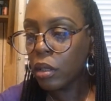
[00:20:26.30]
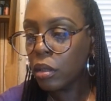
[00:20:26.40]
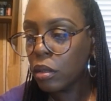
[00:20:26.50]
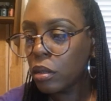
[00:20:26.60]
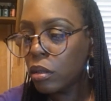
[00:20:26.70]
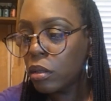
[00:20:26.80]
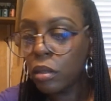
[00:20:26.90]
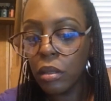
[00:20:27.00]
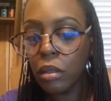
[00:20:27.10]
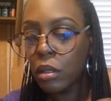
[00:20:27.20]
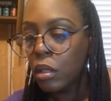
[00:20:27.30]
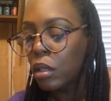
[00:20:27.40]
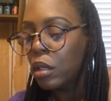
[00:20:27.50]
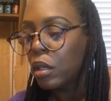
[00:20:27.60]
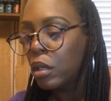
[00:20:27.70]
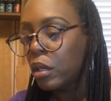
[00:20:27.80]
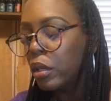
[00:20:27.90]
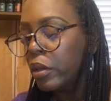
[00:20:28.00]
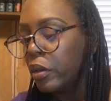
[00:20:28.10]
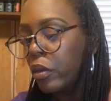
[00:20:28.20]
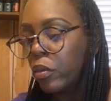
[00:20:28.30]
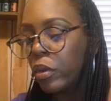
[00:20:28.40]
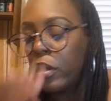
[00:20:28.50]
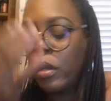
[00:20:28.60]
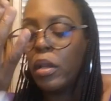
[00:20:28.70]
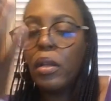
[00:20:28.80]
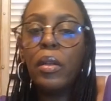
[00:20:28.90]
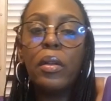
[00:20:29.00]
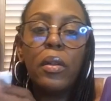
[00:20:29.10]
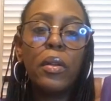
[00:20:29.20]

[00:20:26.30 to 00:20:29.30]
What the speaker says: (silence)